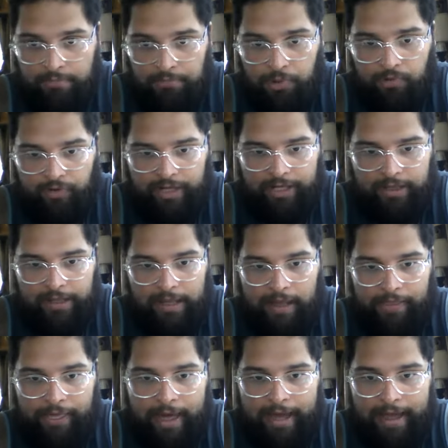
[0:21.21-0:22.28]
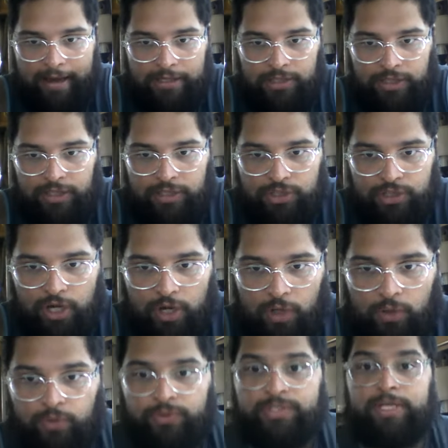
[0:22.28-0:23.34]
movie that actually
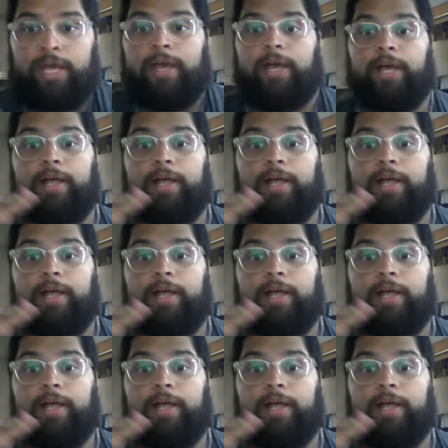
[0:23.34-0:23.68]
shows